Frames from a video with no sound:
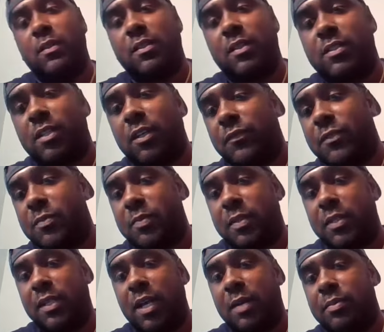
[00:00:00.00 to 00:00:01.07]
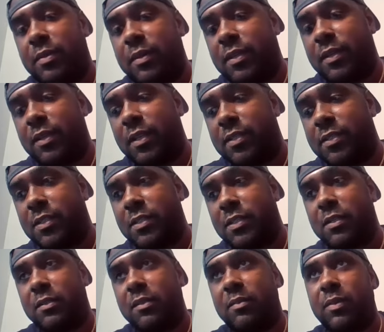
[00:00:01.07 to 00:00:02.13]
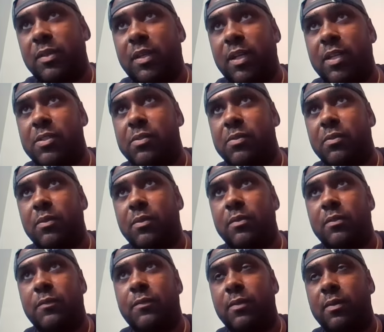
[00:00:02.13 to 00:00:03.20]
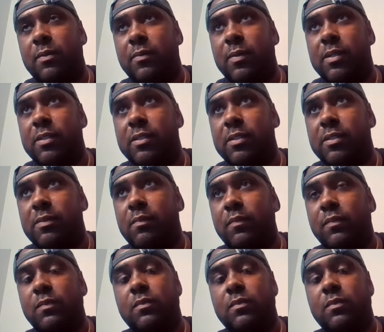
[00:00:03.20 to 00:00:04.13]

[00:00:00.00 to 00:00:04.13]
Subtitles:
The toughest player I played against in the Columbia High School uniform was